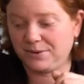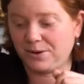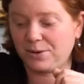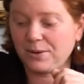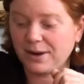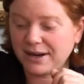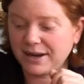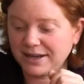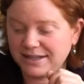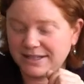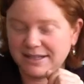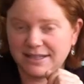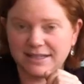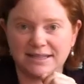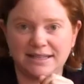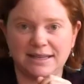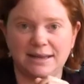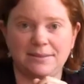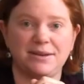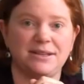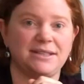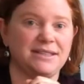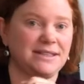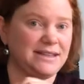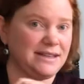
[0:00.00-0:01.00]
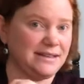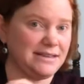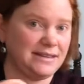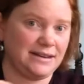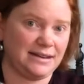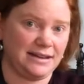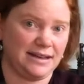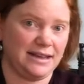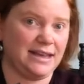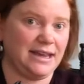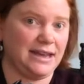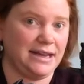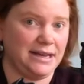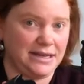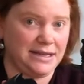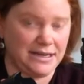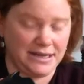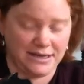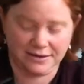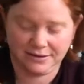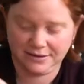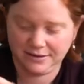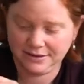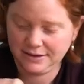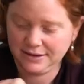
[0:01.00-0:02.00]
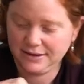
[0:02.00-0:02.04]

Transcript: quite to the same extent that I can here.